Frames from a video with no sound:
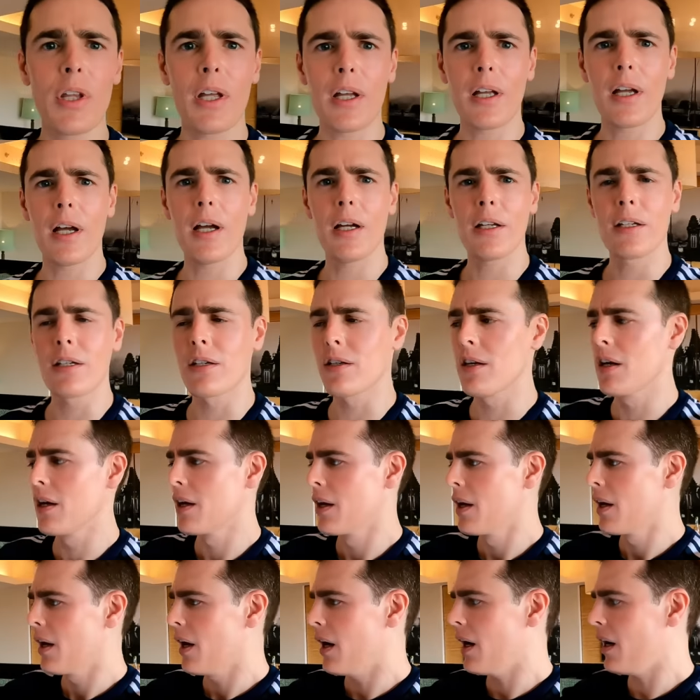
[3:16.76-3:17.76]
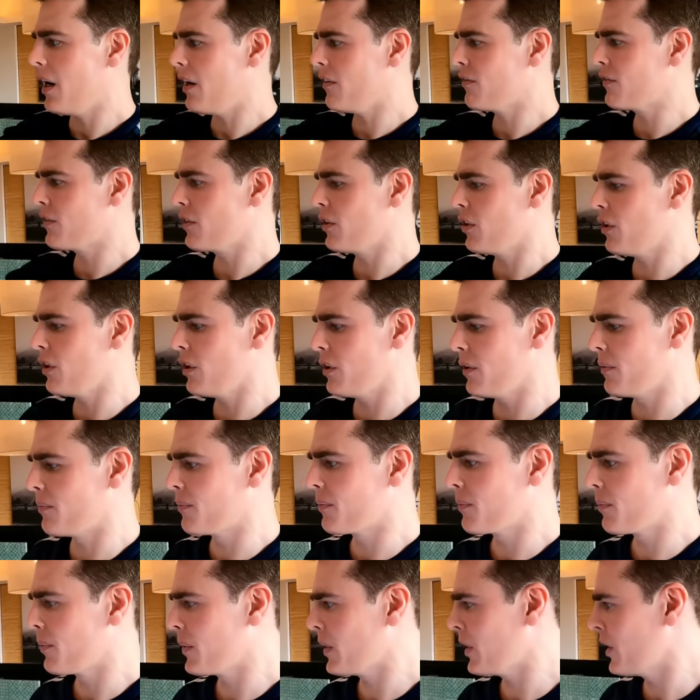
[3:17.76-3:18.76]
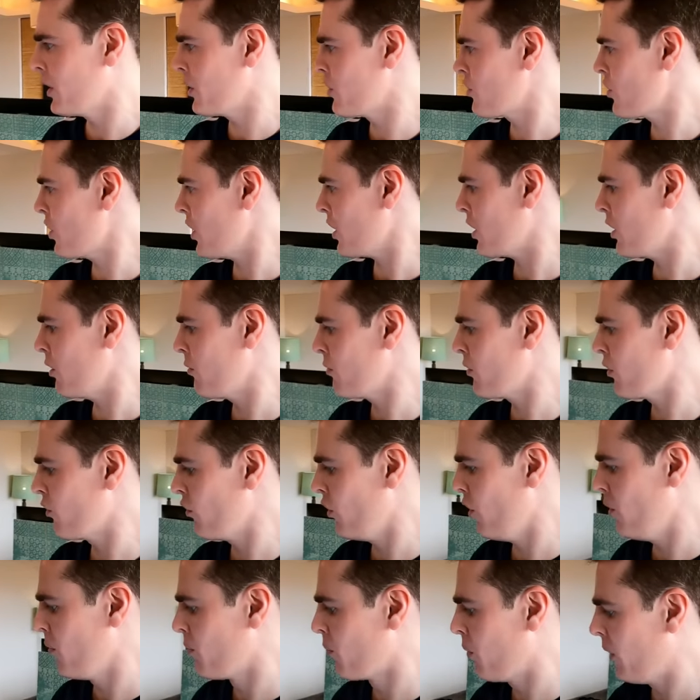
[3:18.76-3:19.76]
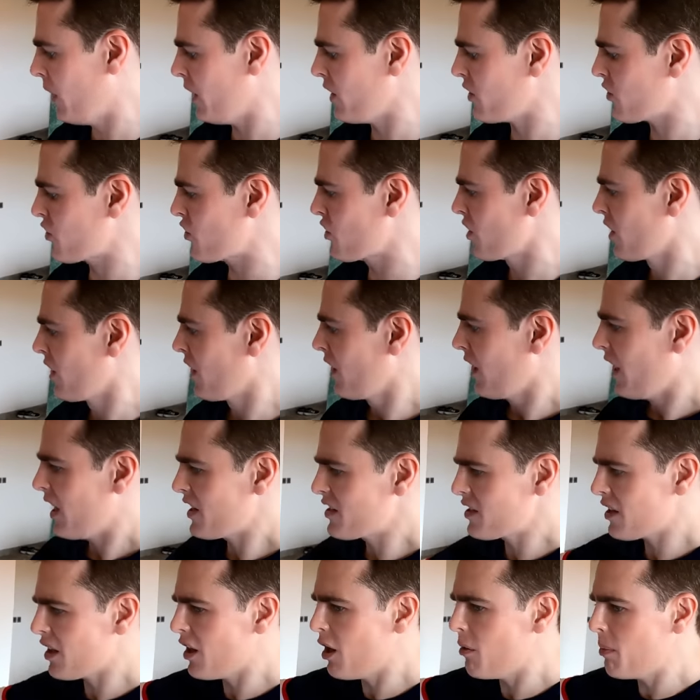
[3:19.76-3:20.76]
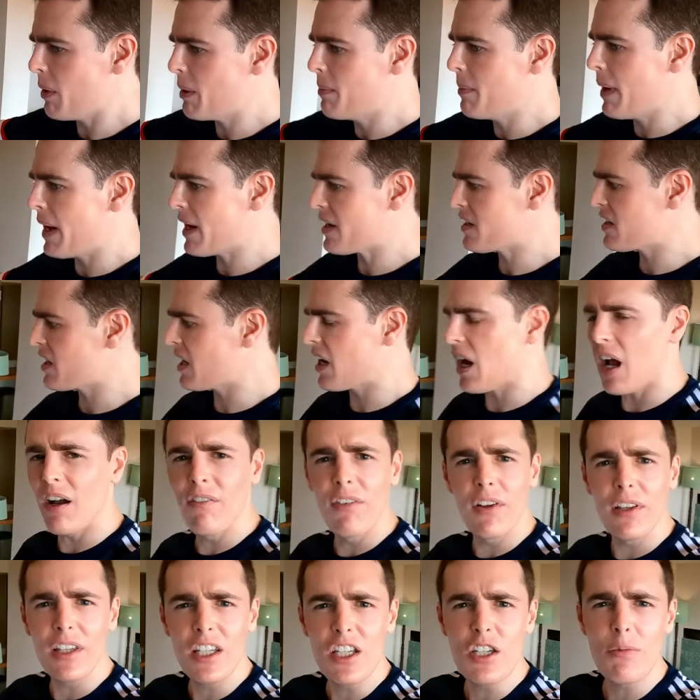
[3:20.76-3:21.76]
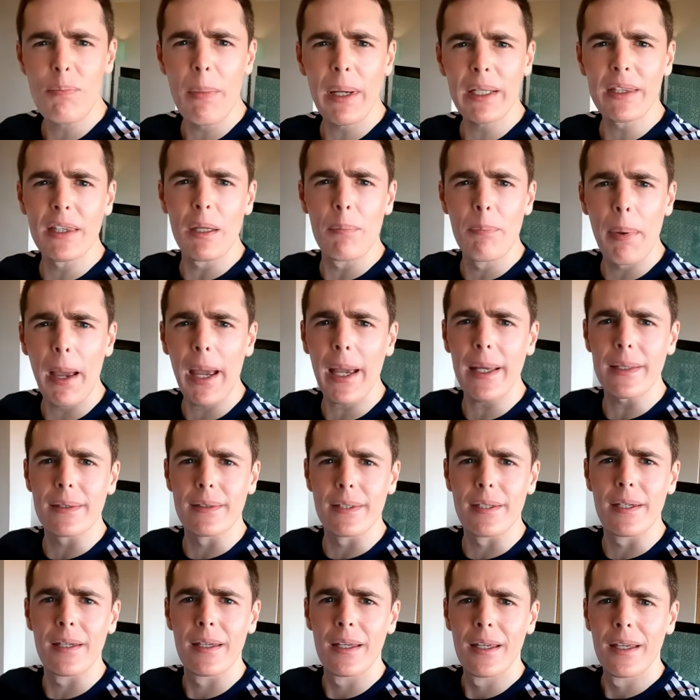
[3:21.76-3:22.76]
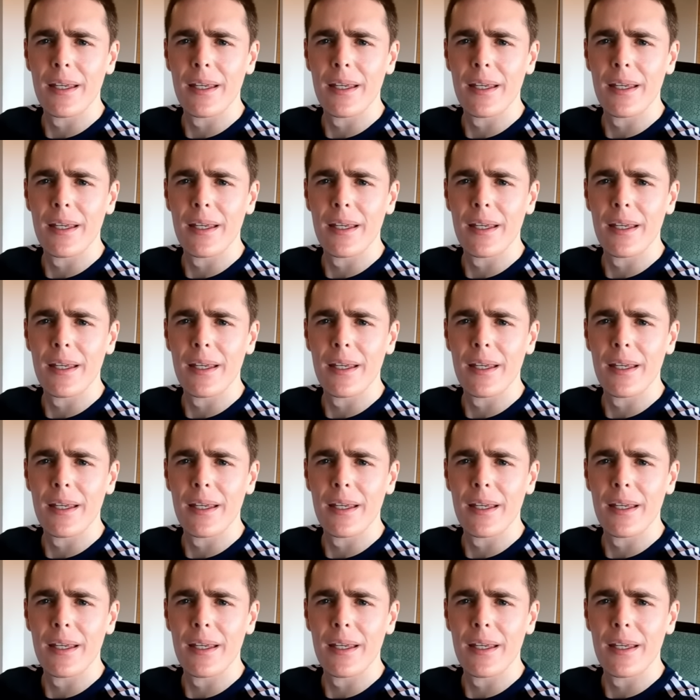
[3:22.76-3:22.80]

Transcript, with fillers: you that, guys, after we check out the room, which is a little bit messy. I've at least made the bed.